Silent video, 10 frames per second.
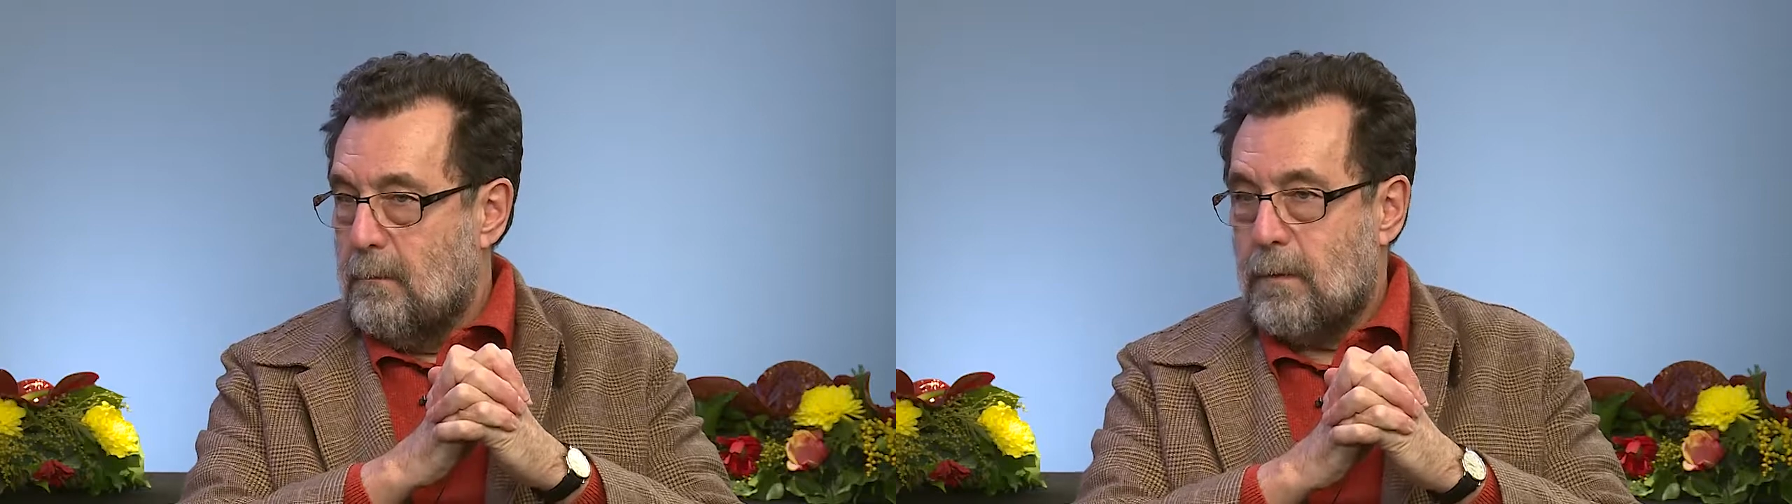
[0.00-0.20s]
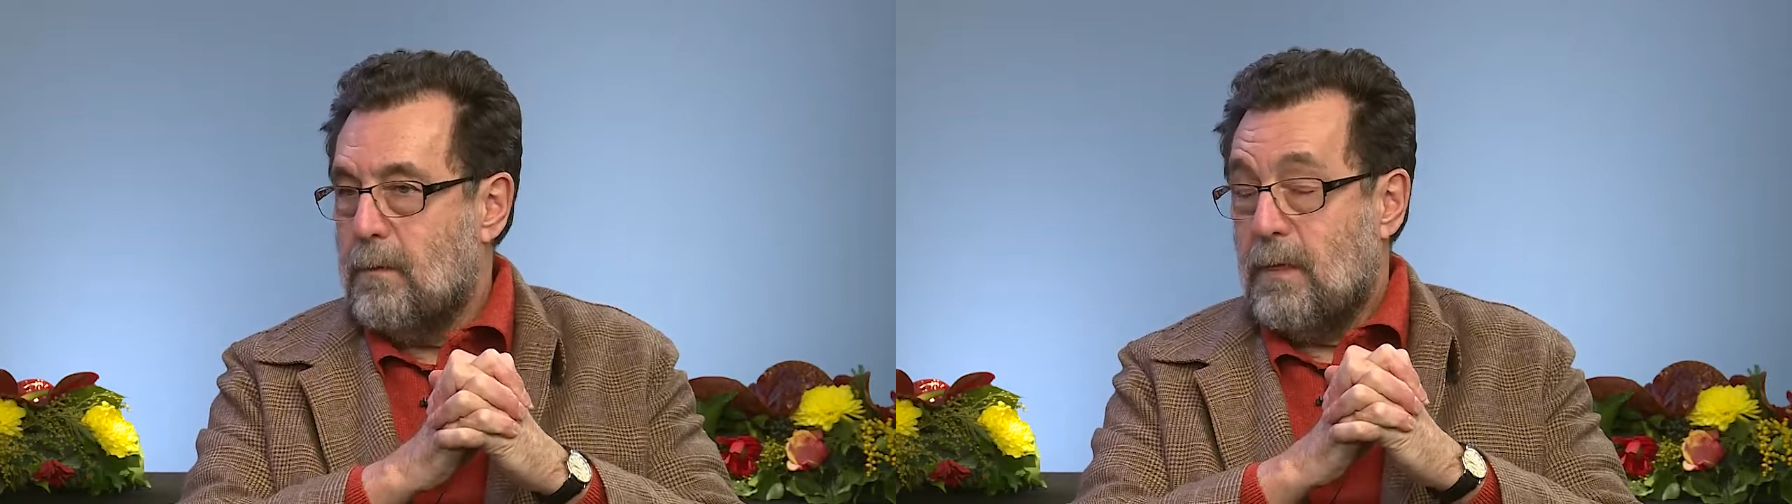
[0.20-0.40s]

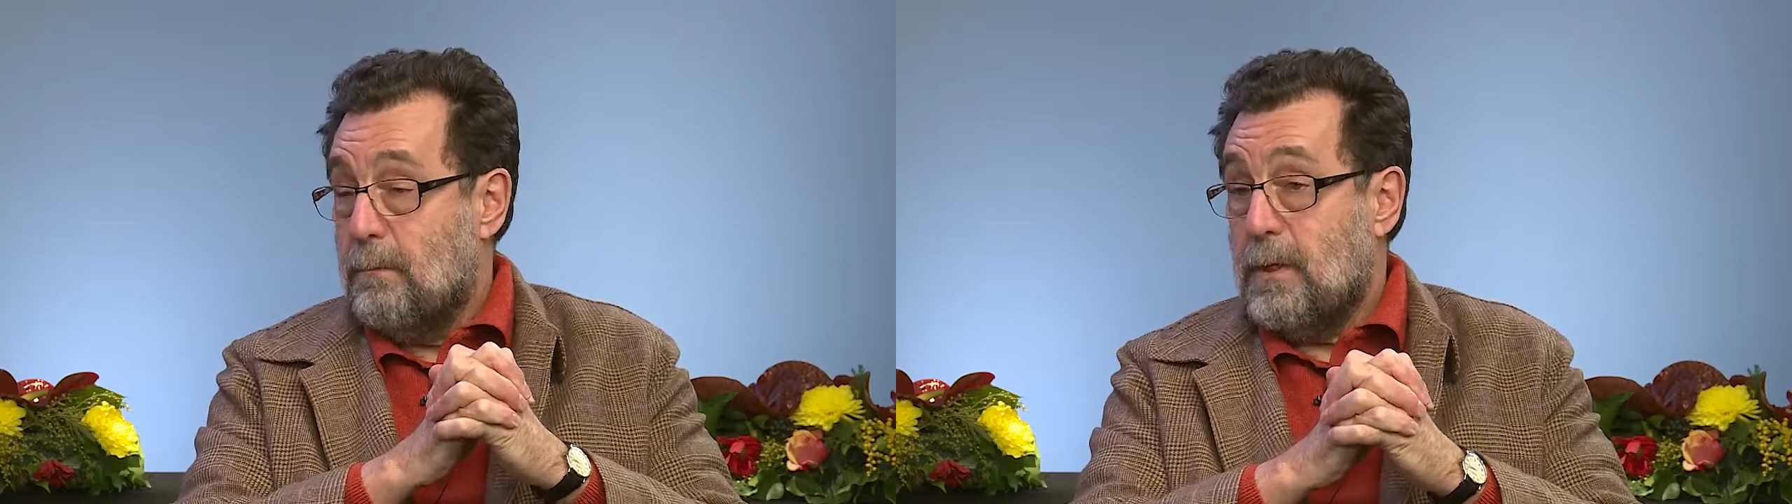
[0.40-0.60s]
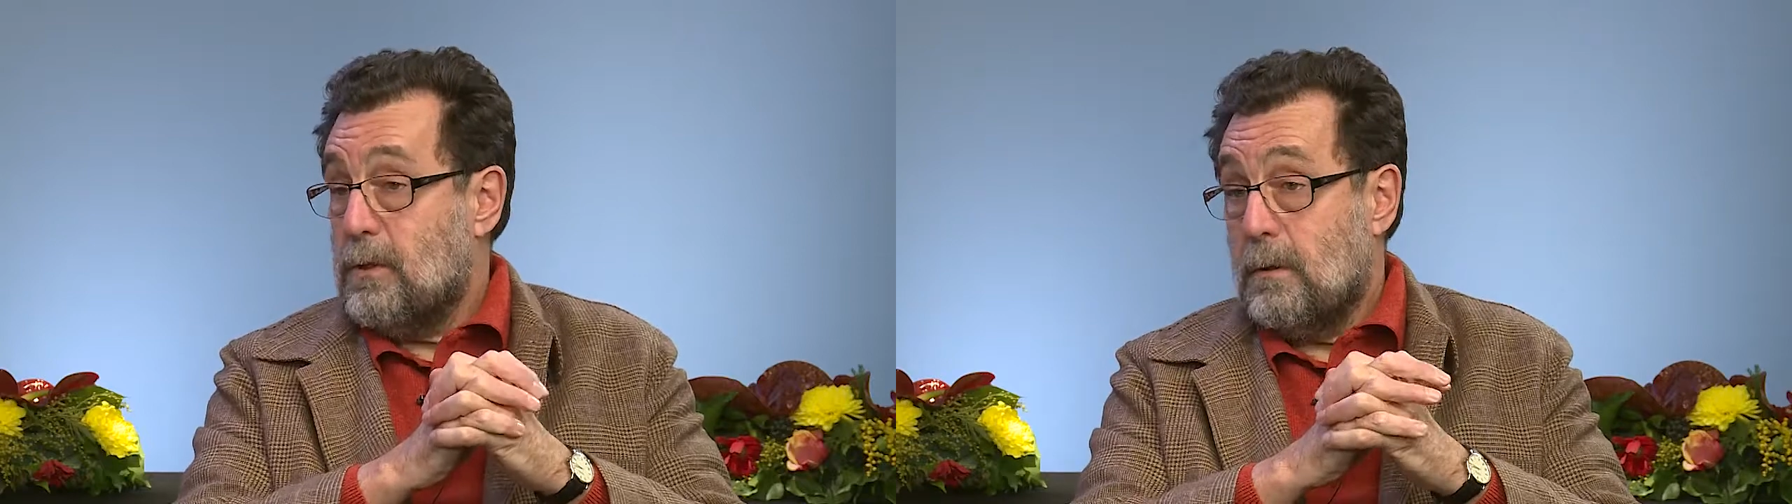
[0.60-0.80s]
because these
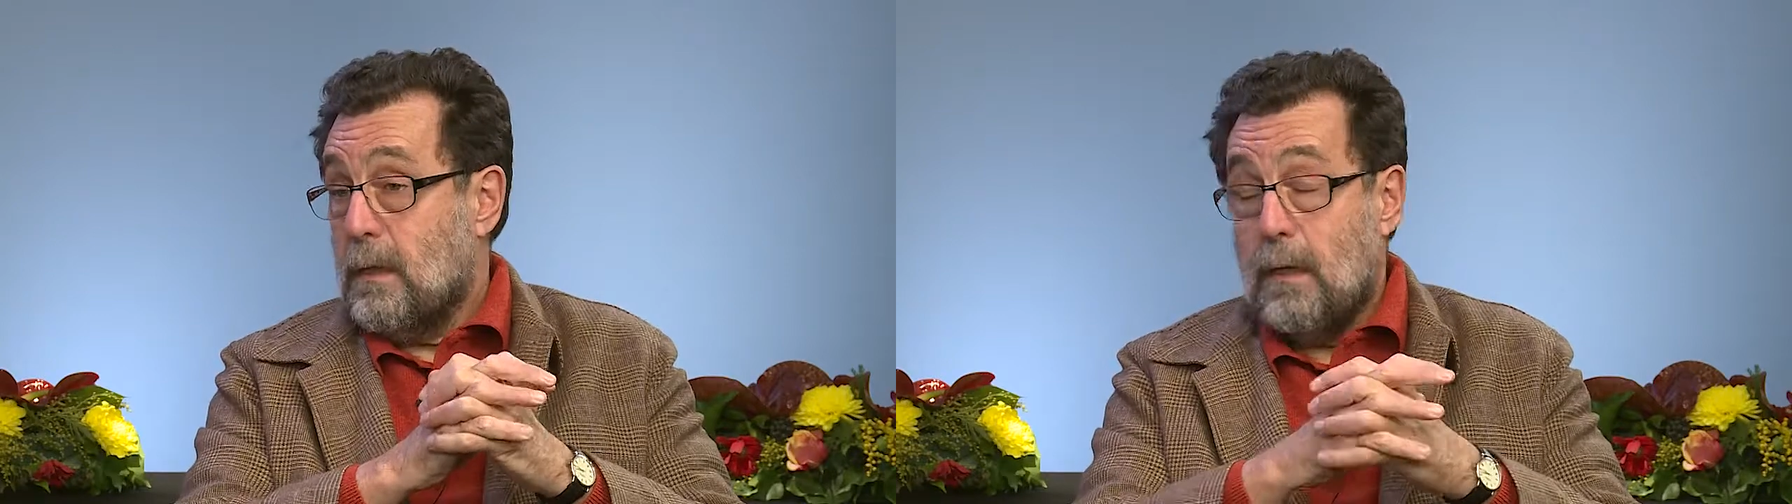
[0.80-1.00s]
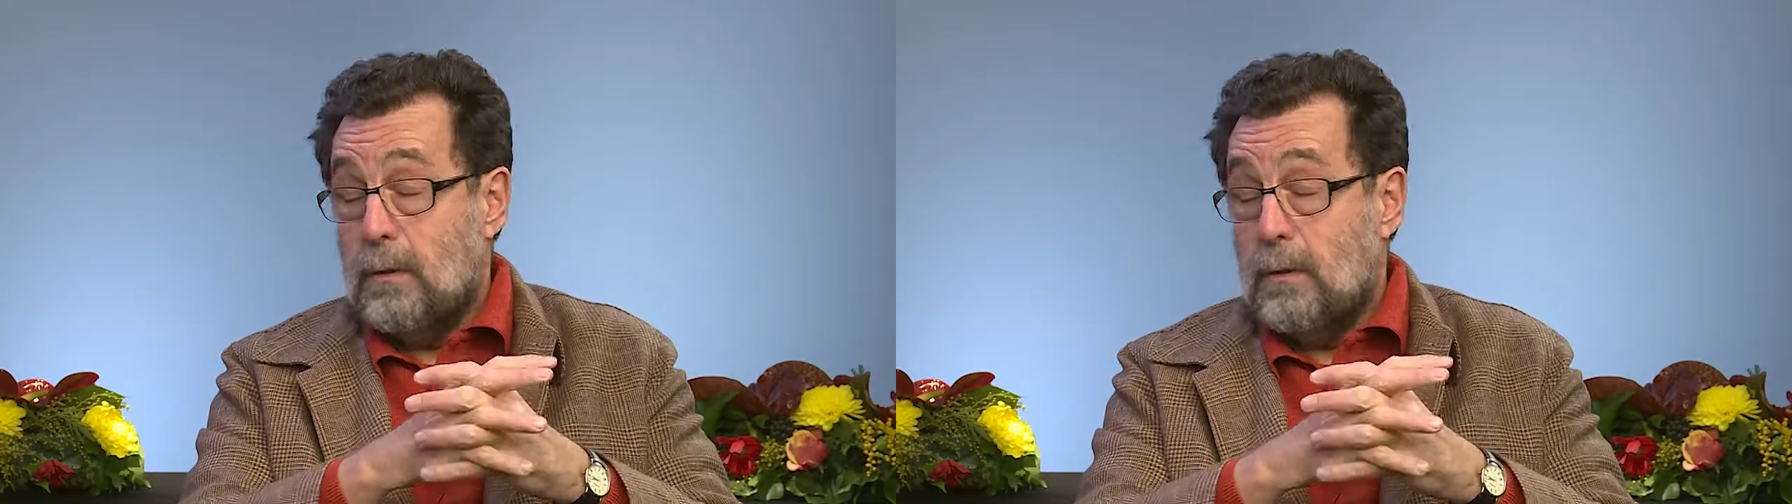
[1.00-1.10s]
patients are